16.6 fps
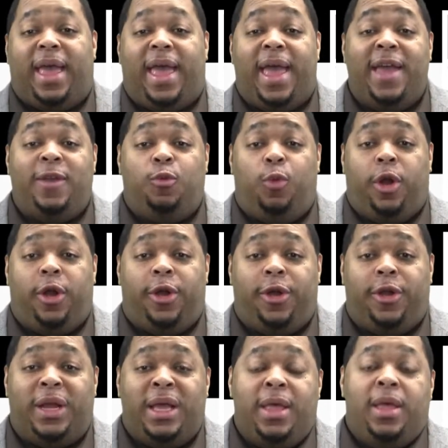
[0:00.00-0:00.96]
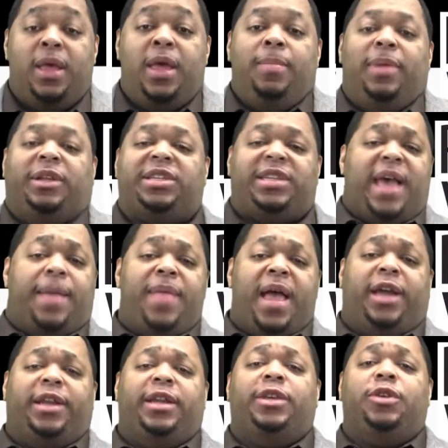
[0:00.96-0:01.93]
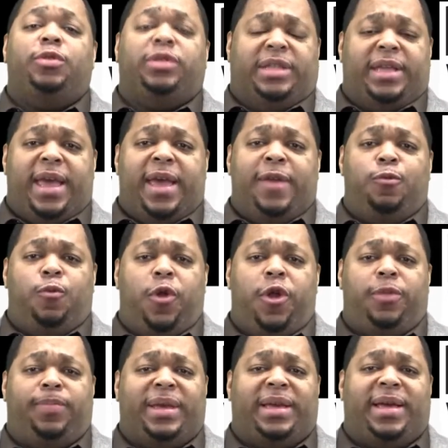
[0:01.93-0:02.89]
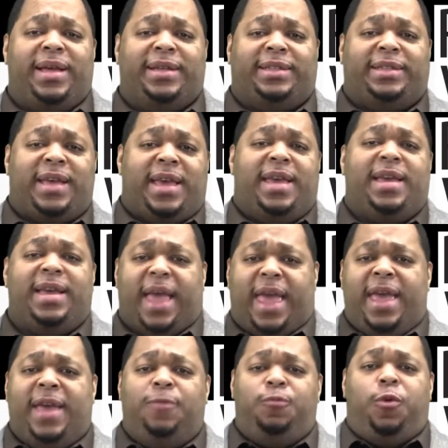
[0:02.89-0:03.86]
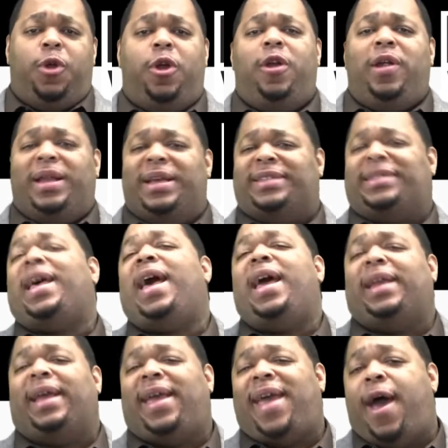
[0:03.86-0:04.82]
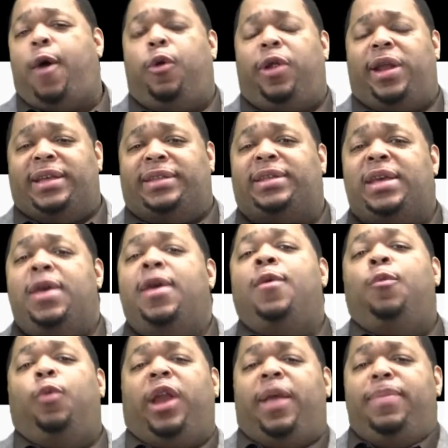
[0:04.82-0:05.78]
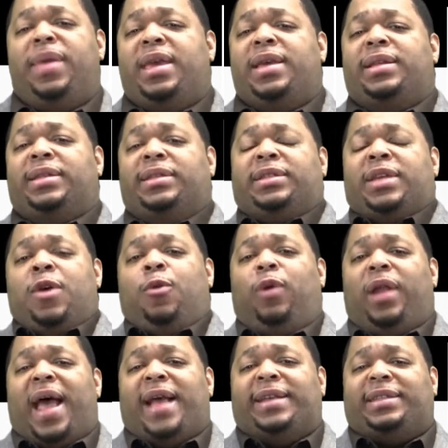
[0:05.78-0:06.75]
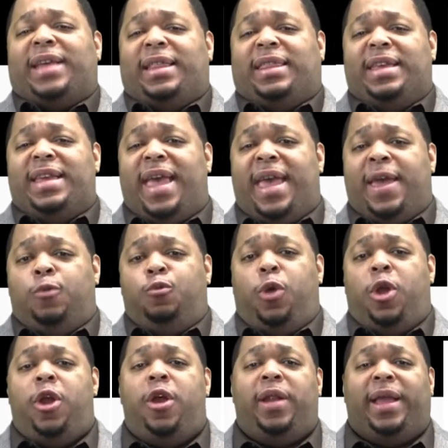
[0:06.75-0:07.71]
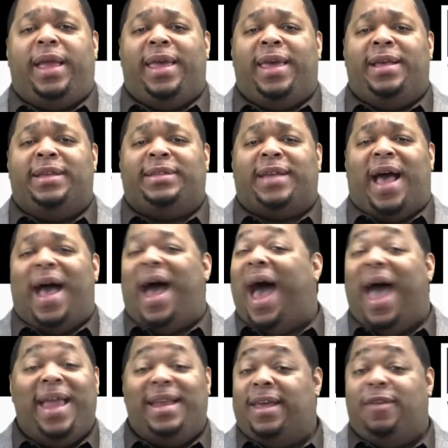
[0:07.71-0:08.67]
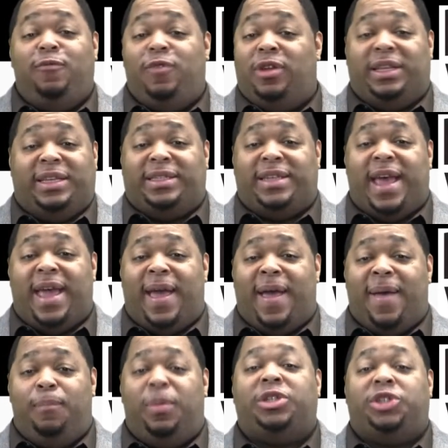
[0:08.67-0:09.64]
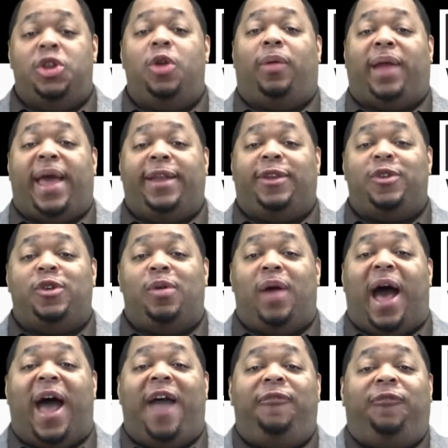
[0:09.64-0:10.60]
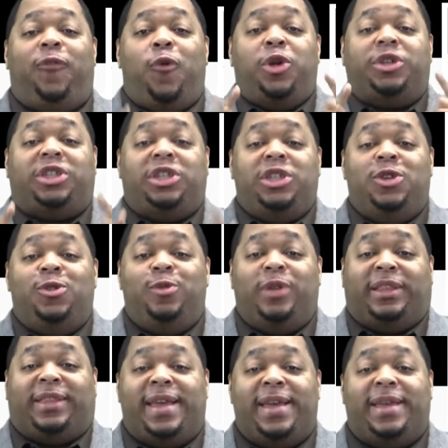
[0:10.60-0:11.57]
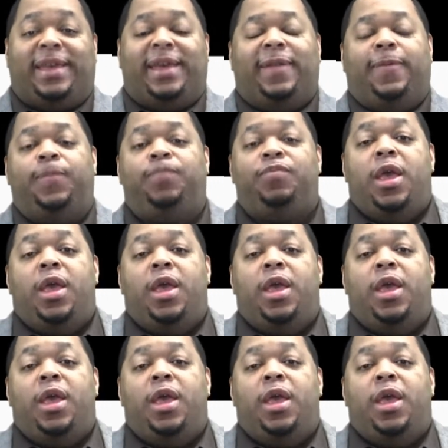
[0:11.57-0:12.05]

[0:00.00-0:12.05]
N word. But you see, I'm not going to use the N word because saying N word is kind of cowardice. What it means when I say the N word is I didn't really say it, but you know what I do? I force you to think it.